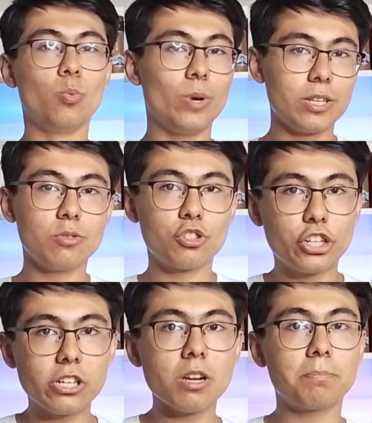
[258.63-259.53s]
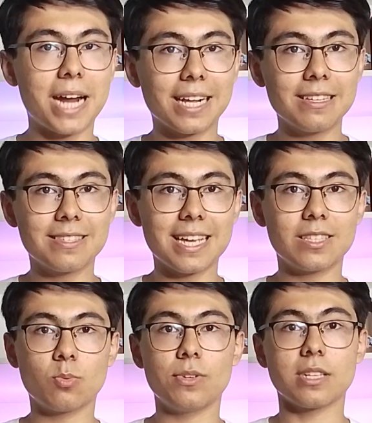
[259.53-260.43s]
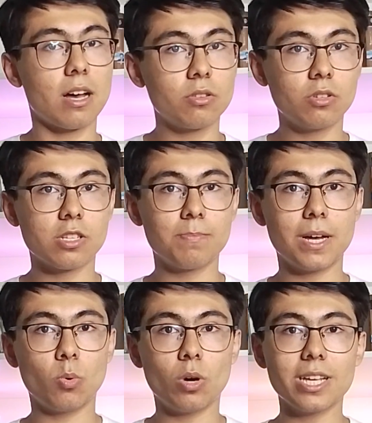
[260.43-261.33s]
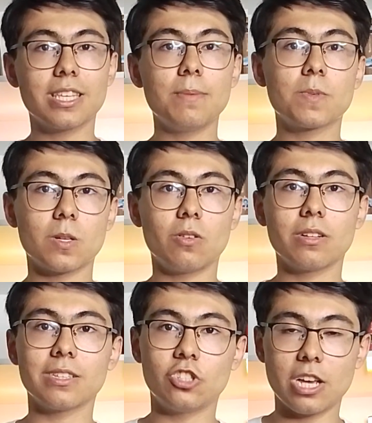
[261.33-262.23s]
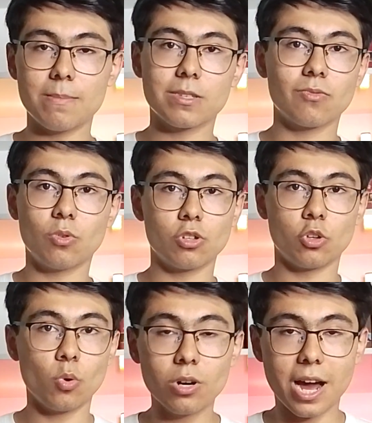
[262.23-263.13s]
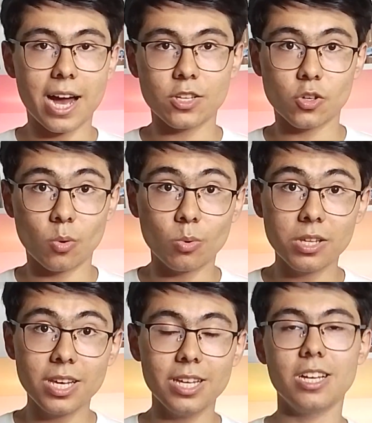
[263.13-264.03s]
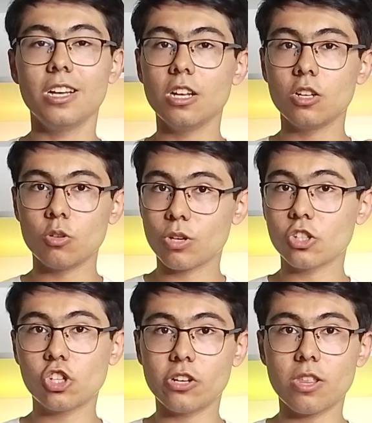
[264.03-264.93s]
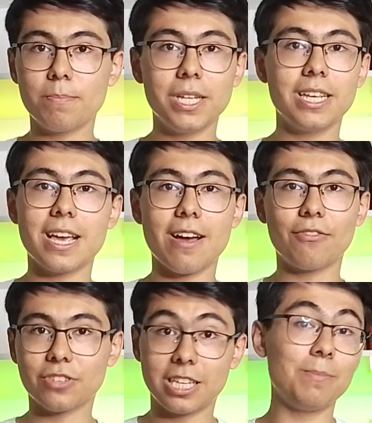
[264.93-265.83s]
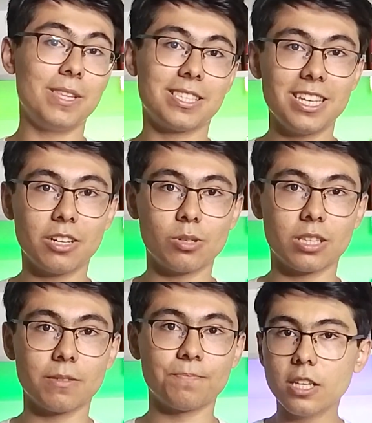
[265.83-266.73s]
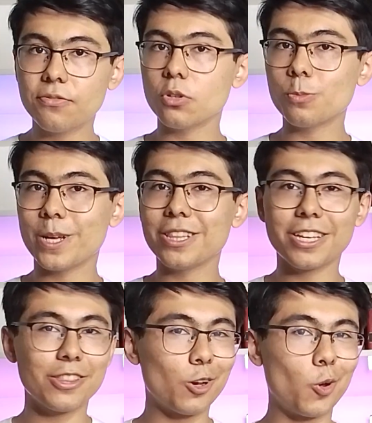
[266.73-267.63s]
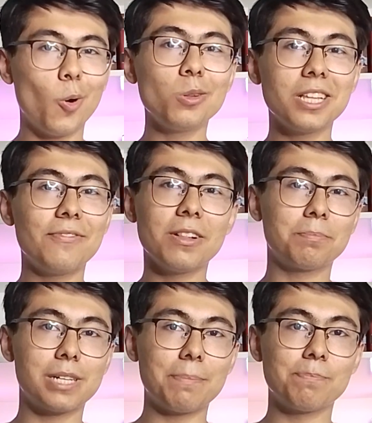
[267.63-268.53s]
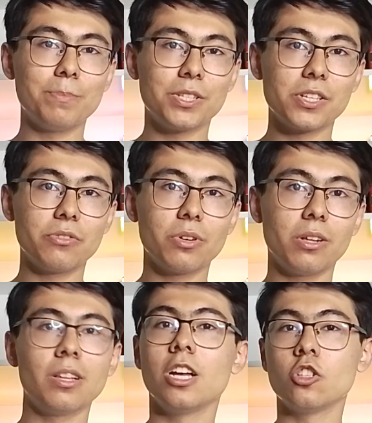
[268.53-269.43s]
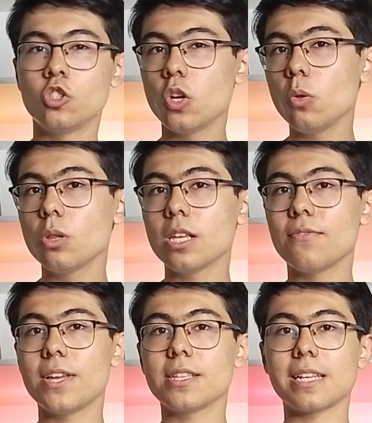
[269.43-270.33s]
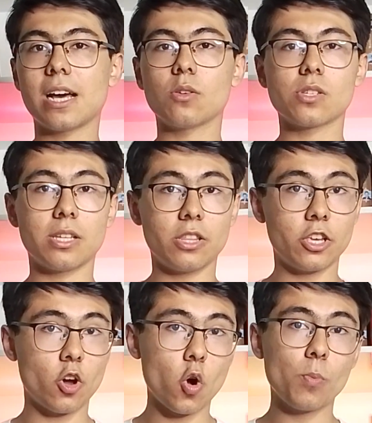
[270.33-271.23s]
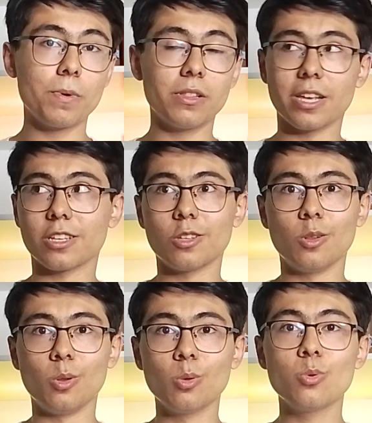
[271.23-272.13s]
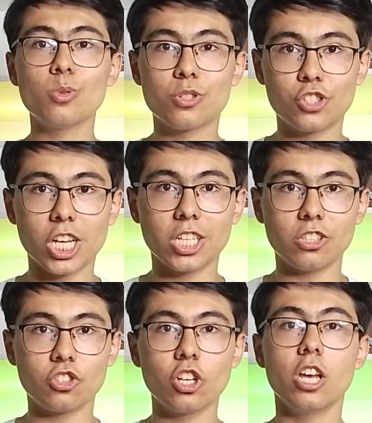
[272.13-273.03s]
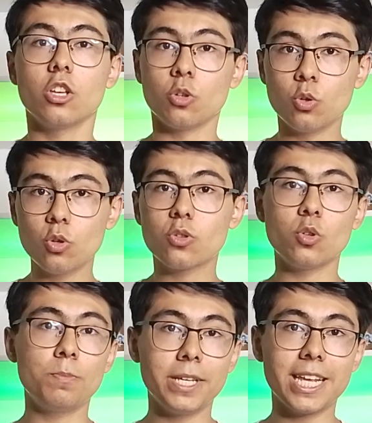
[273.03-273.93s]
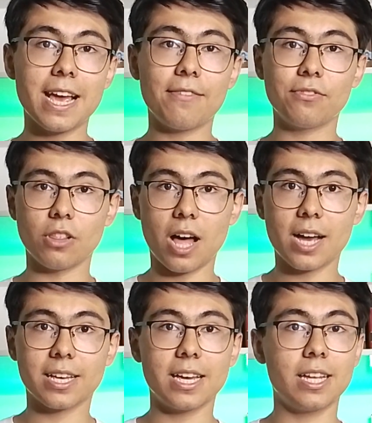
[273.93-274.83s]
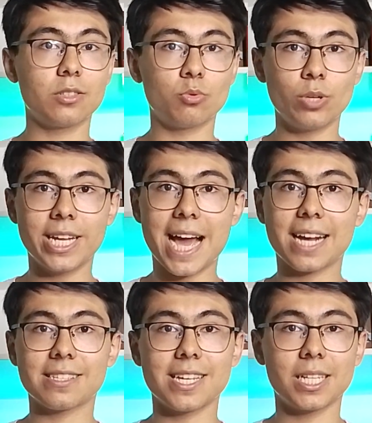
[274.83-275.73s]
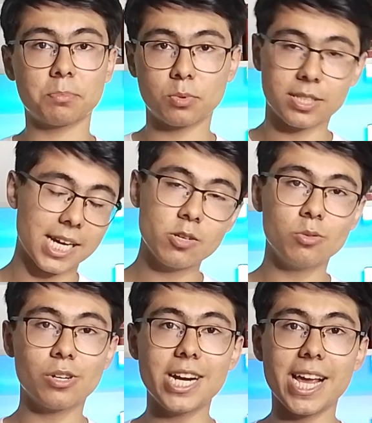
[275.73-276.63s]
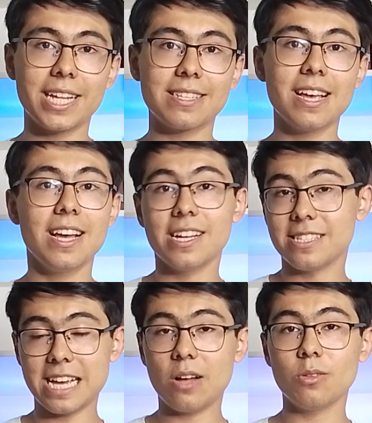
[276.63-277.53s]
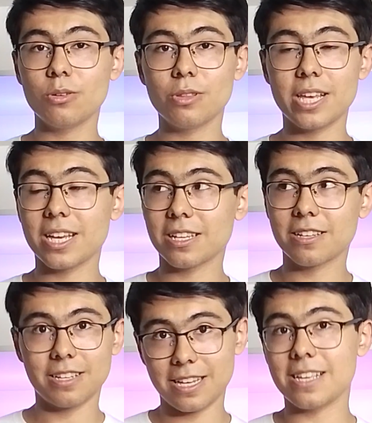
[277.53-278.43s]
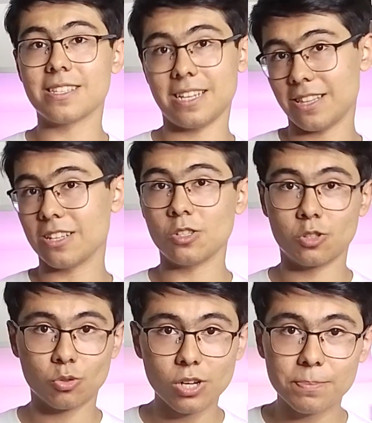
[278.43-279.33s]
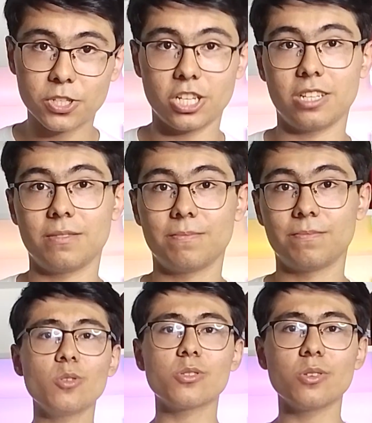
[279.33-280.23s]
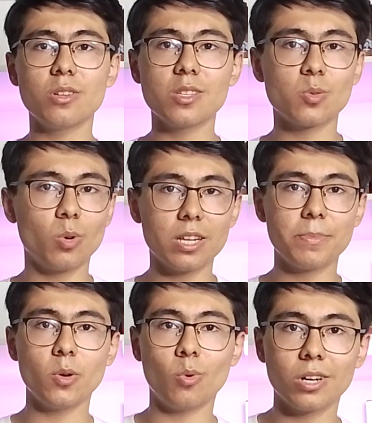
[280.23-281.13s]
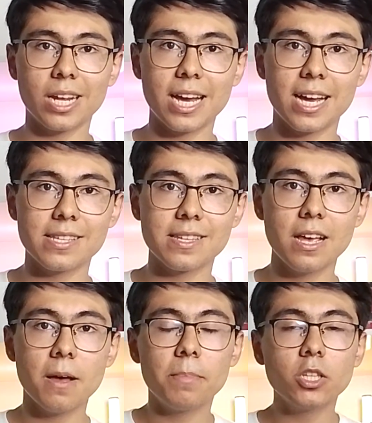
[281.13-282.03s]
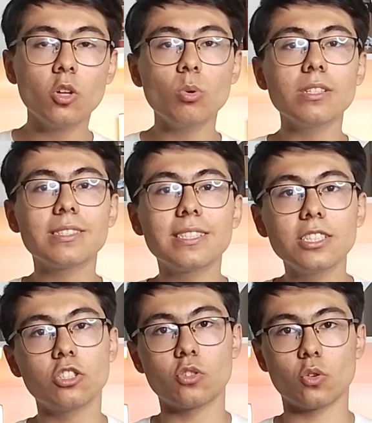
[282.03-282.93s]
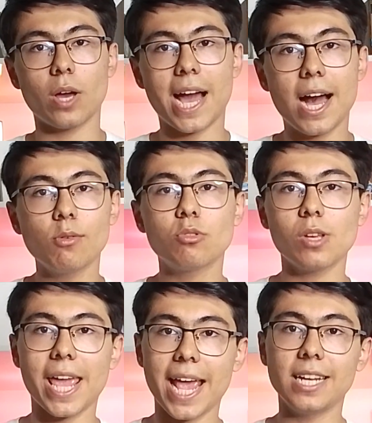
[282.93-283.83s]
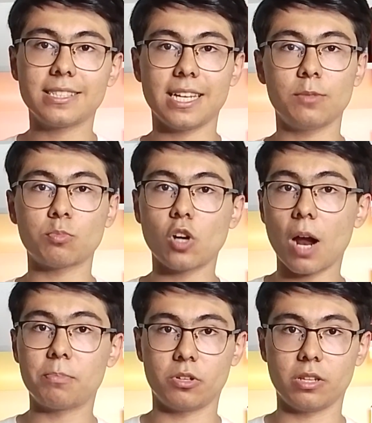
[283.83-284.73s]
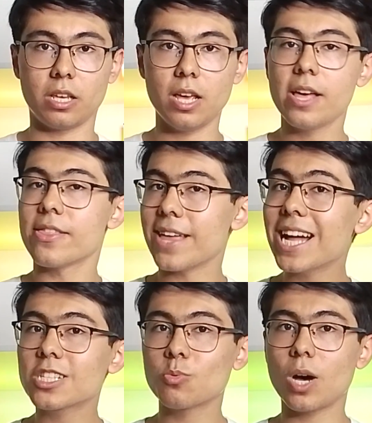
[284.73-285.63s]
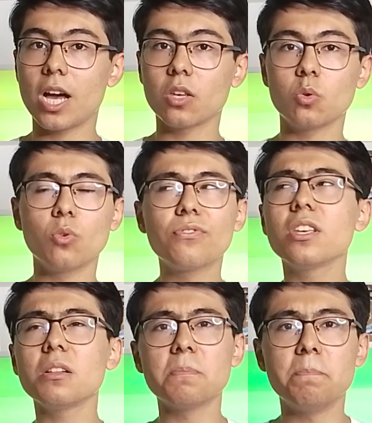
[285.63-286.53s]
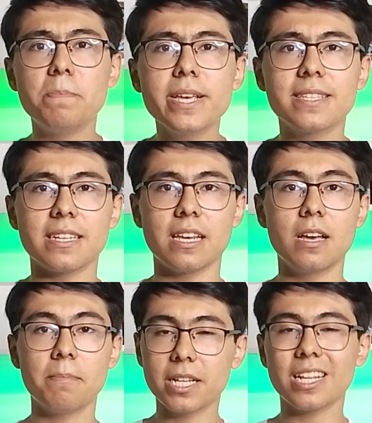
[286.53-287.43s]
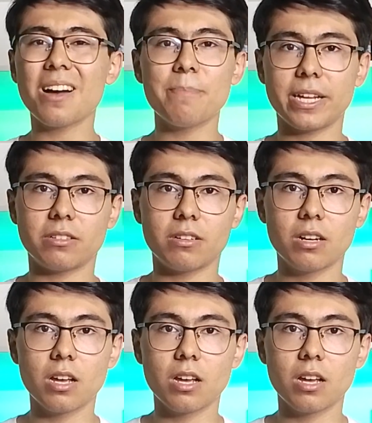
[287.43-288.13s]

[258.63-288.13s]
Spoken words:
when you're sharing practice sets with others but want to keep certain gems for your eyes only. You can share the PDF, keep the secret. If you're building the gold level prep material, don't leave it out in the open like loose change. Use UPDF, lock it, redact it, protect your grind. Download link is in the description. Most students want to be organized, but no one teaches you how to annotate properly. That's why you feel busy, but not better.